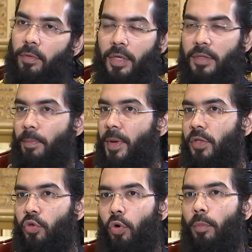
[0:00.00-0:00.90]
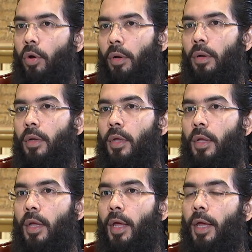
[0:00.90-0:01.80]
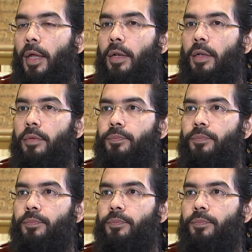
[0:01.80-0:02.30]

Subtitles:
he's the best role model, and